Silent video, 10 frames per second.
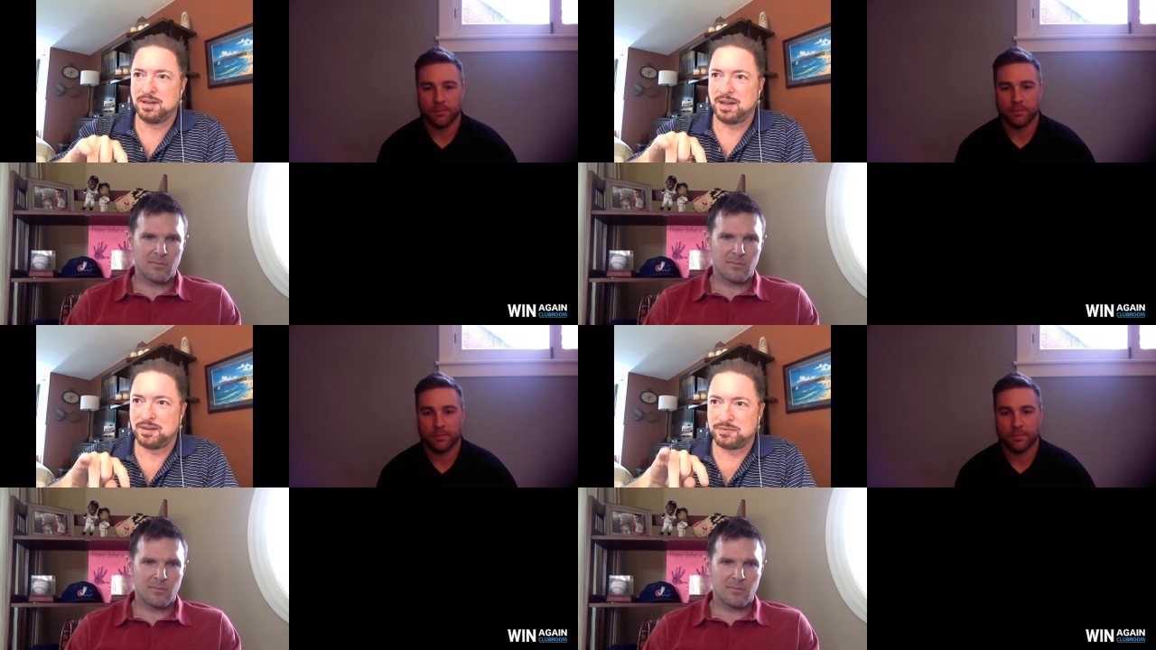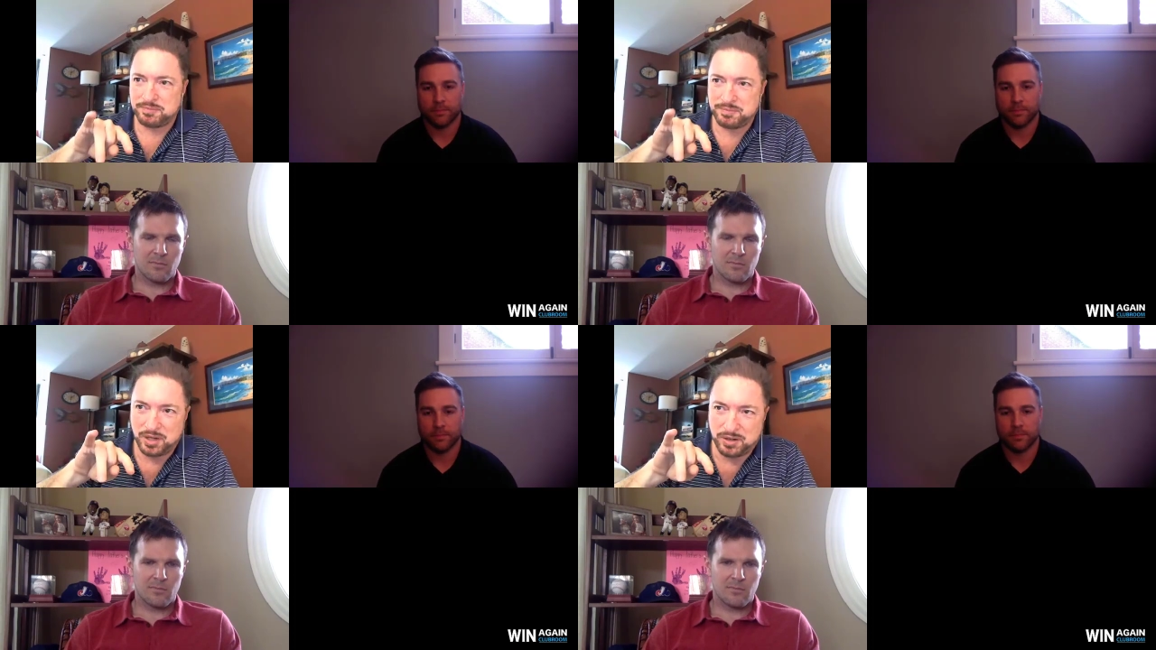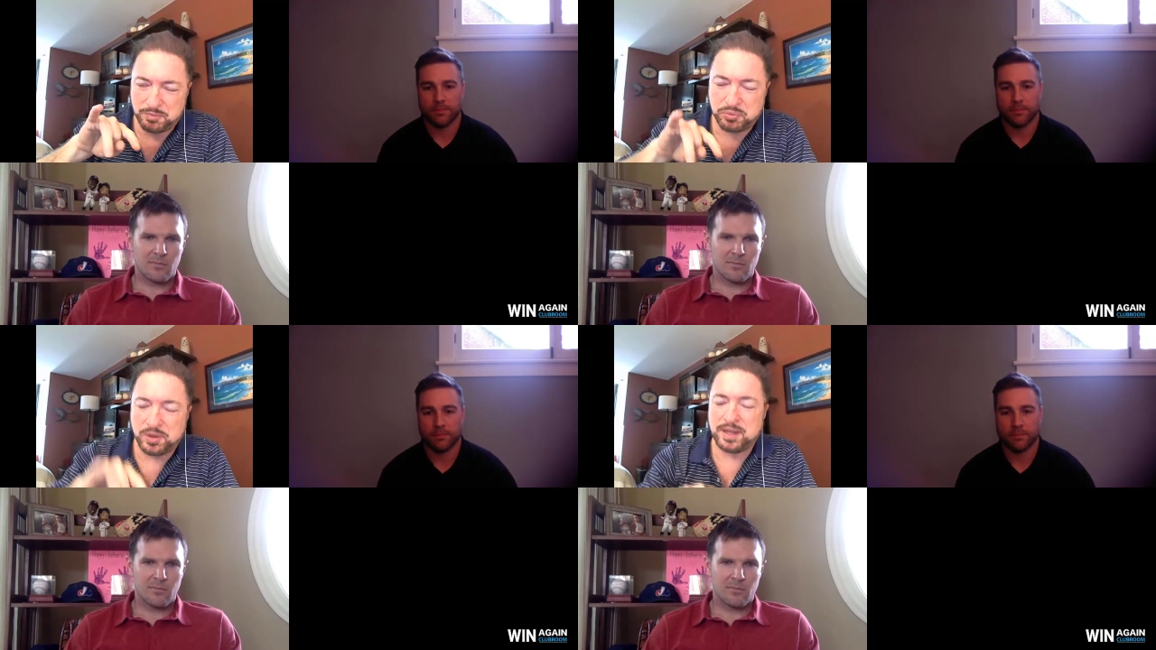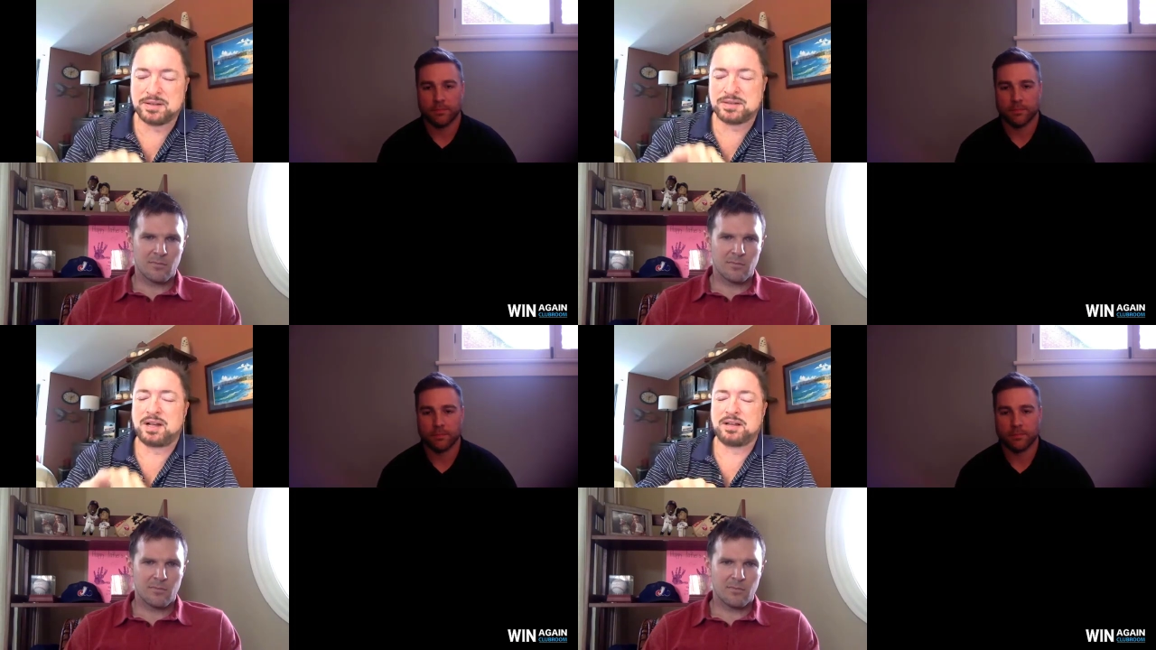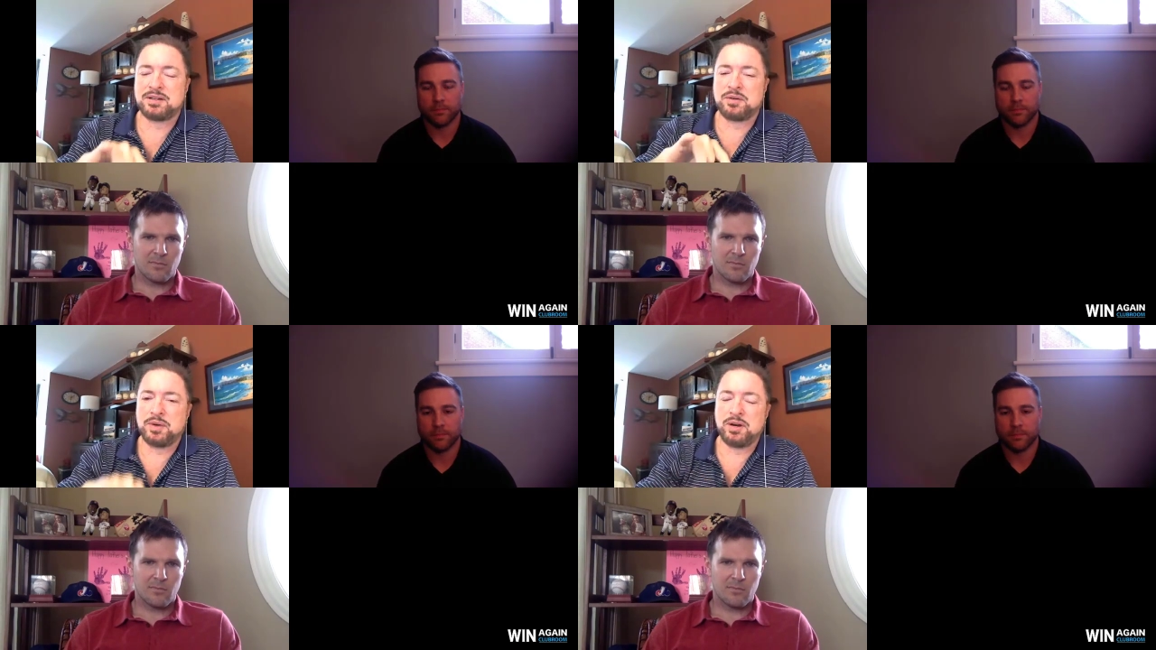Speaker 1: have you played a solid
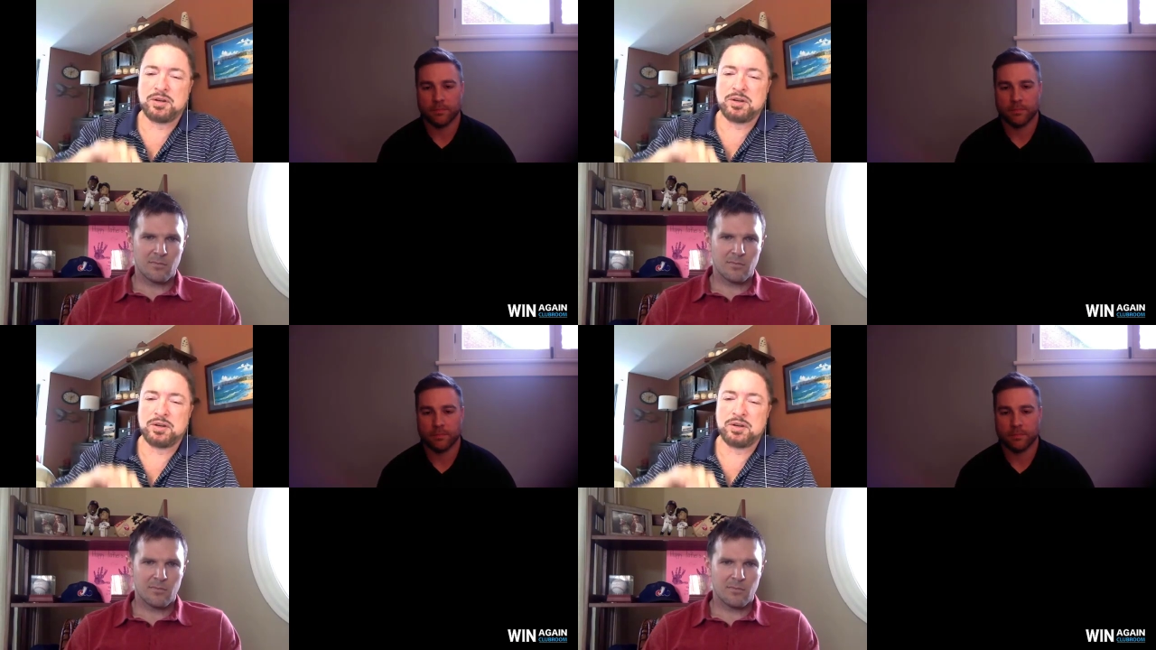career.